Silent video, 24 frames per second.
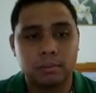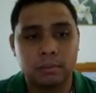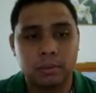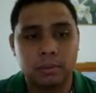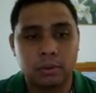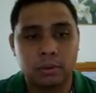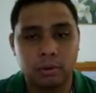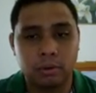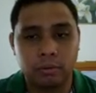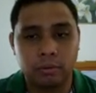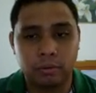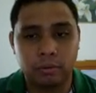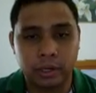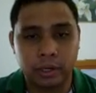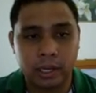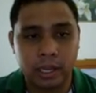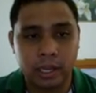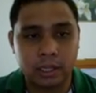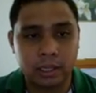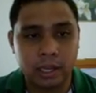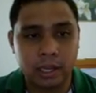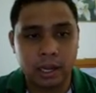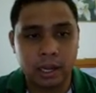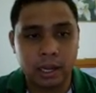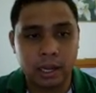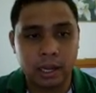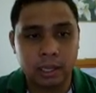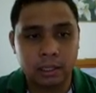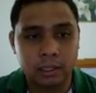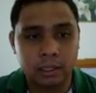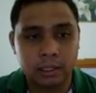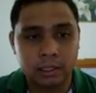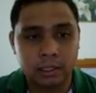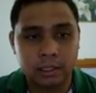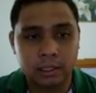don't forget that.